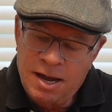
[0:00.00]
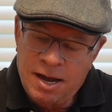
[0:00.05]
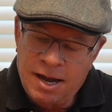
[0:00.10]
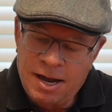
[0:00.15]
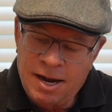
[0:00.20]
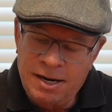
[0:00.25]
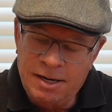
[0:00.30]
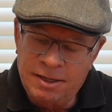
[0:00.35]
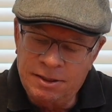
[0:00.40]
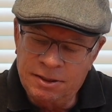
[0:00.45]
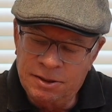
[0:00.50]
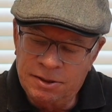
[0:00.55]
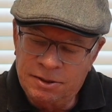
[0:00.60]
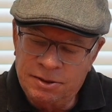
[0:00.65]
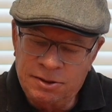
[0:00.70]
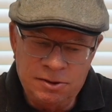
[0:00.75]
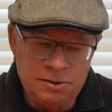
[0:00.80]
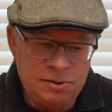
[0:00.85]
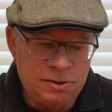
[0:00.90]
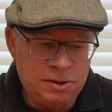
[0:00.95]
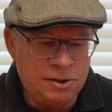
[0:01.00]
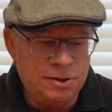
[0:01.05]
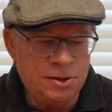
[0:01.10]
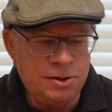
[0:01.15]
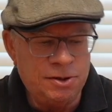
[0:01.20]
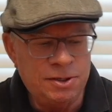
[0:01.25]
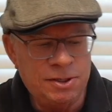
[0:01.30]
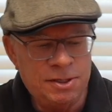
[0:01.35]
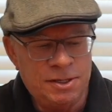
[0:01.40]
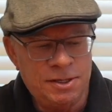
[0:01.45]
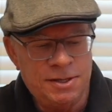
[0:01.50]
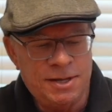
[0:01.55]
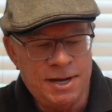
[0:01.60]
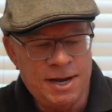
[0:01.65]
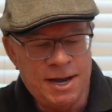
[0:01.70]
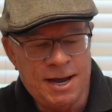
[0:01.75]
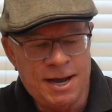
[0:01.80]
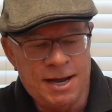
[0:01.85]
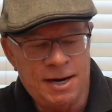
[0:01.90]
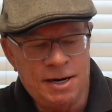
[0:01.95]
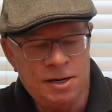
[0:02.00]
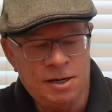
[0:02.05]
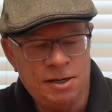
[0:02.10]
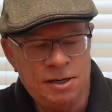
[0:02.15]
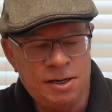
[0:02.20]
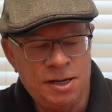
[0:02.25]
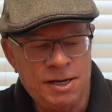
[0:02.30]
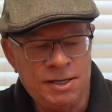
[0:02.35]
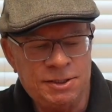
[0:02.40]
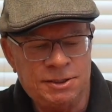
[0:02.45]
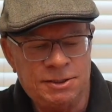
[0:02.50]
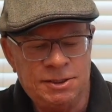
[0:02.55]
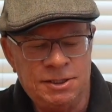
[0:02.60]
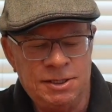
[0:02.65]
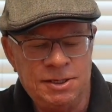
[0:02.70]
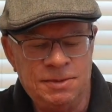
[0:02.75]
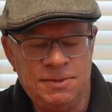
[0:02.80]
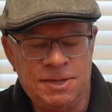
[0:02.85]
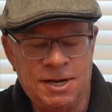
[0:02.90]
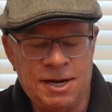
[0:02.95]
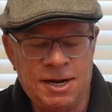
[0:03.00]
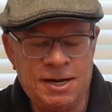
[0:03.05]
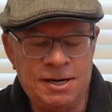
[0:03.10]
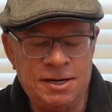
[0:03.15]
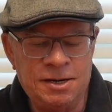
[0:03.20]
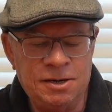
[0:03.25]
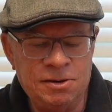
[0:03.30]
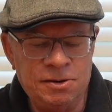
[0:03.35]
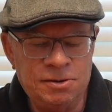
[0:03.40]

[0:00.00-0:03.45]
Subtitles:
I soon learned that it seemed that